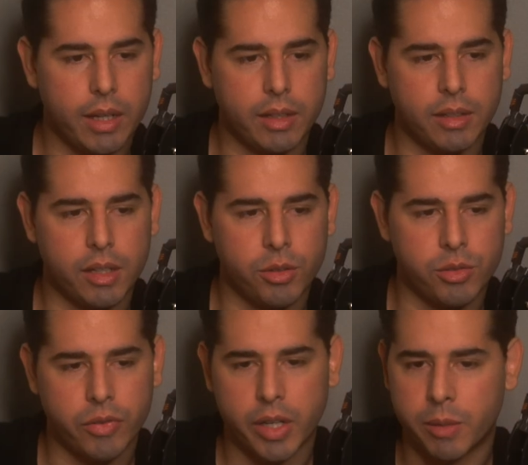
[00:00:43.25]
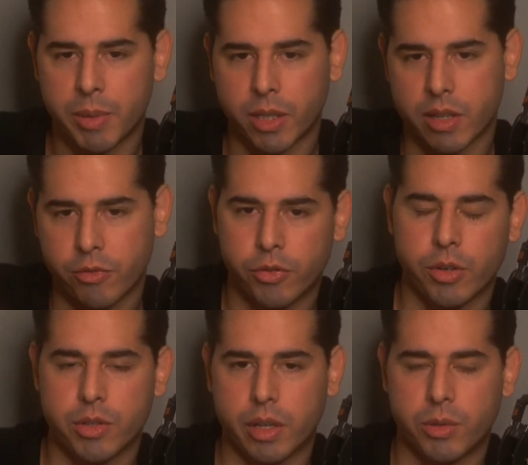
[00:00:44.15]
and it was funny because at
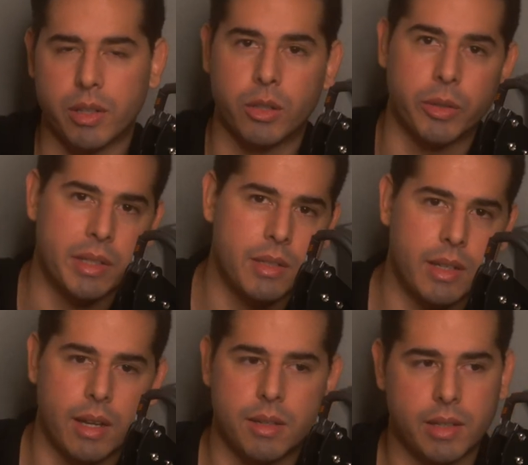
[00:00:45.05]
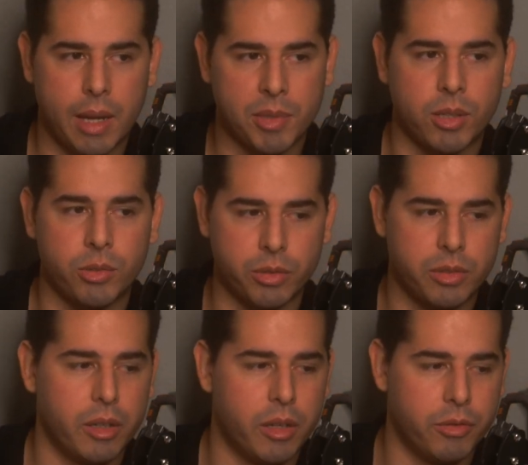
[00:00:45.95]
first I was a little skeptical
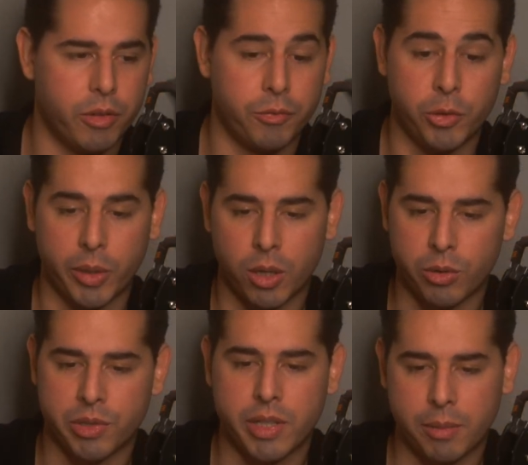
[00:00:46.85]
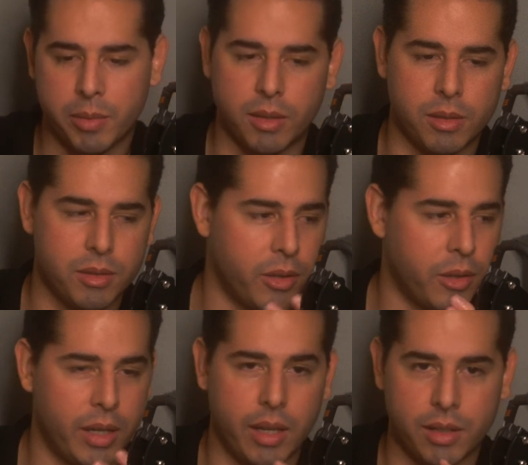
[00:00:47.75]
of doing a whole set because, you
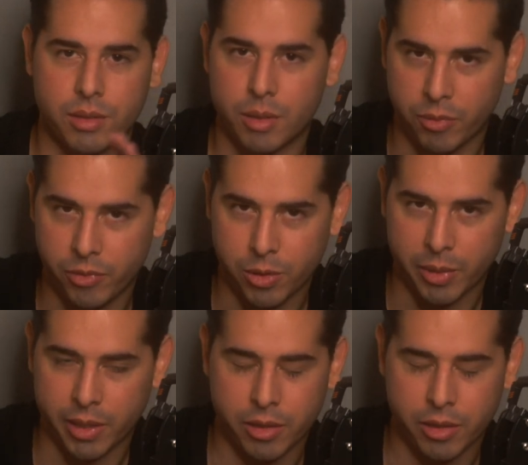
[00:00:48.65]
know, as some of you might